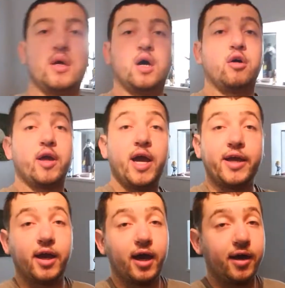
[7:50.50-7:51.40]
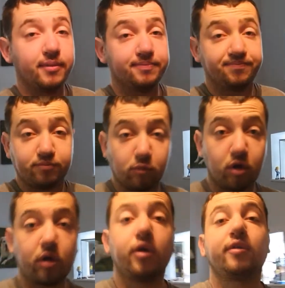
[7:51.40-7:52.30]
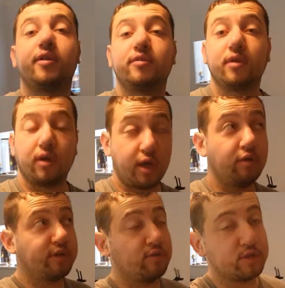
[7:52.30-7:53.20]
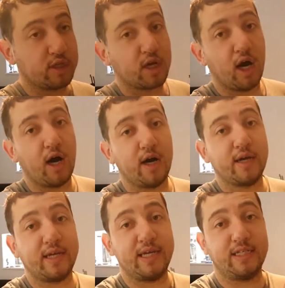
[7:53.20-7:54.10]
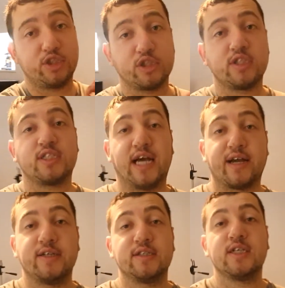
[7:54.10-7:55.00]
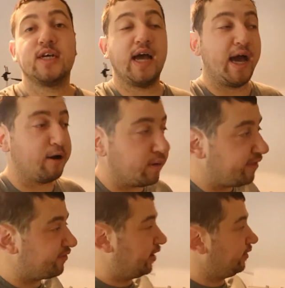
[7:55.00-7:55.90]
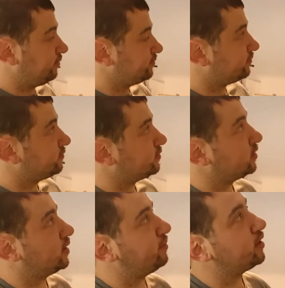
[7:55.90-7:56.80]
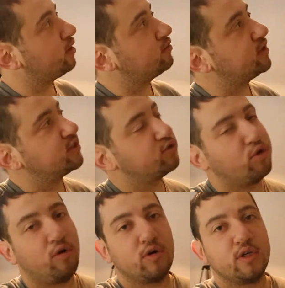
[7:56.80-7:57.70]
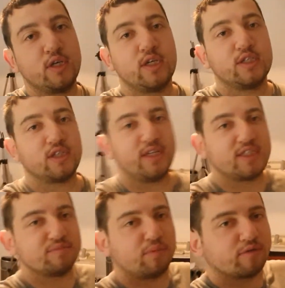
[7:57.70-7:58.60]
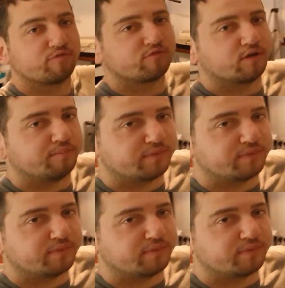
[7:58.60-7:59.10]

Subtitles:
Okay, we're gonna go down to the car in just a second. However, let me close this door. So this is my room.